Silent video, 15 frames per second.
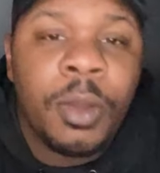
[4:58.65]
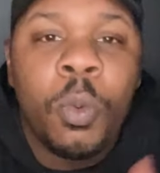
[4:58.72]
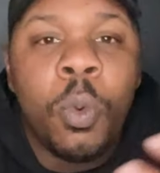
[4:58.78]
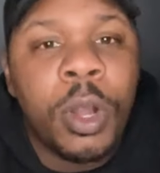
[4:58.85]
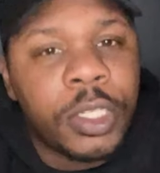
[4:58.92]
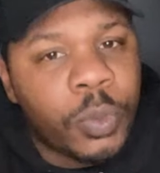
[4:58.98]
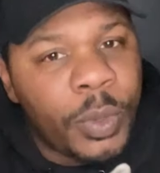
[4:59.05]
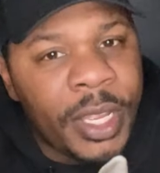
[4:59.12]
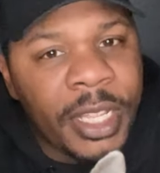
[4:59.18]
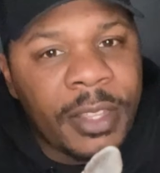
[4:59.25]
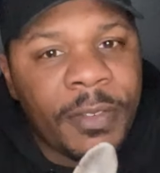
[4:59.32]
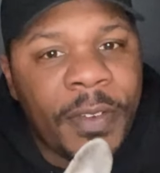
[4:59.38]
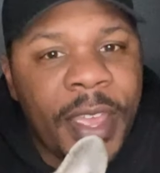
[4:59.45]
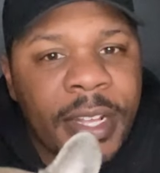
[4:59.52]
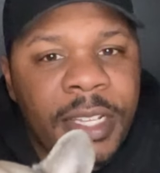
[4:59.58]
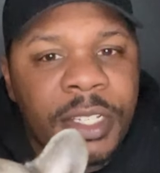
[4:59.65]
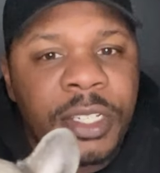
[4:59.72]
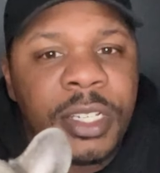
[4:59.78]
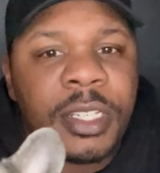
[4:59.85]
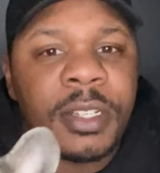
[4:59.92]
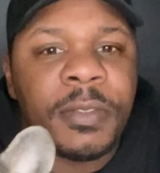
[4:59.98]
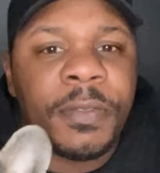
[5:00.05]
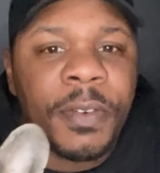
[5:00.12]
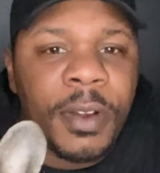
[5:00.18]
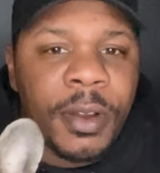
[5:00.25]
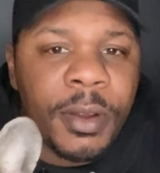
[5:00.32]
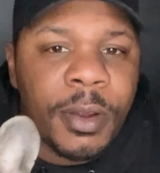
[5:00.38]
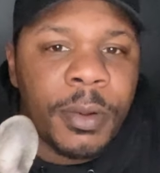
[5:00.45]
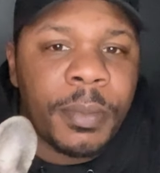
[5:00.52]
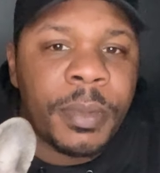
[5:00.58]
Once we get the fact that she's
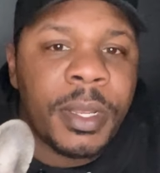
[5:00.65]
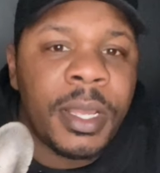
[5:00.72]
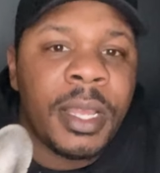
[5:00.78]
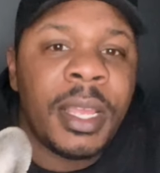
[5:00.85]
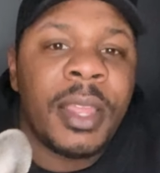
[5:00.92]
confirmed,